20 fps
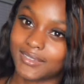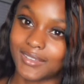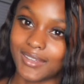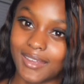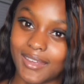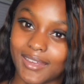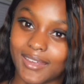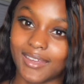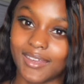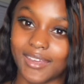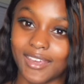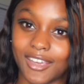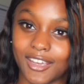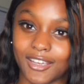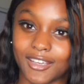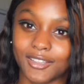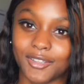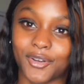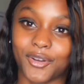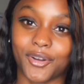set
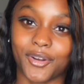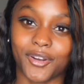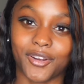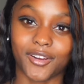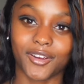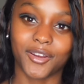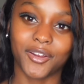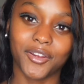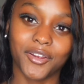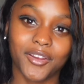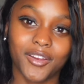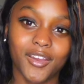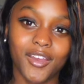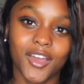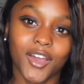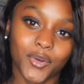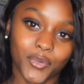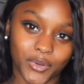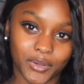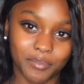and our
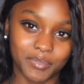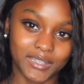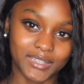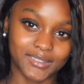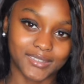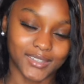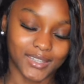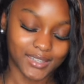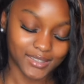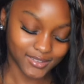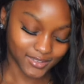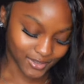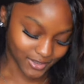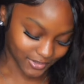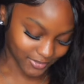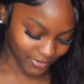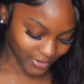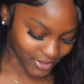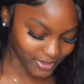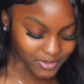one-piece set. So the
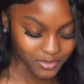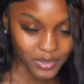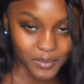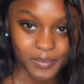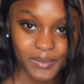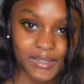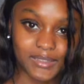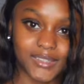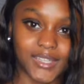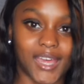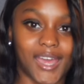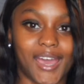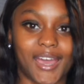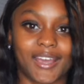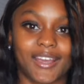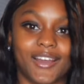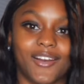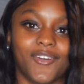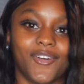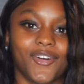first one-piece set I
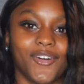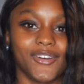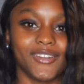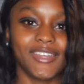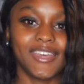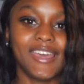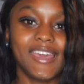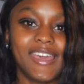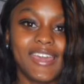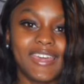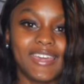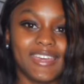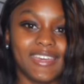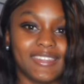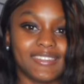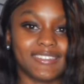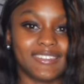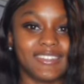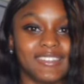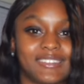got on
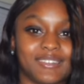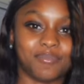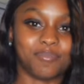is this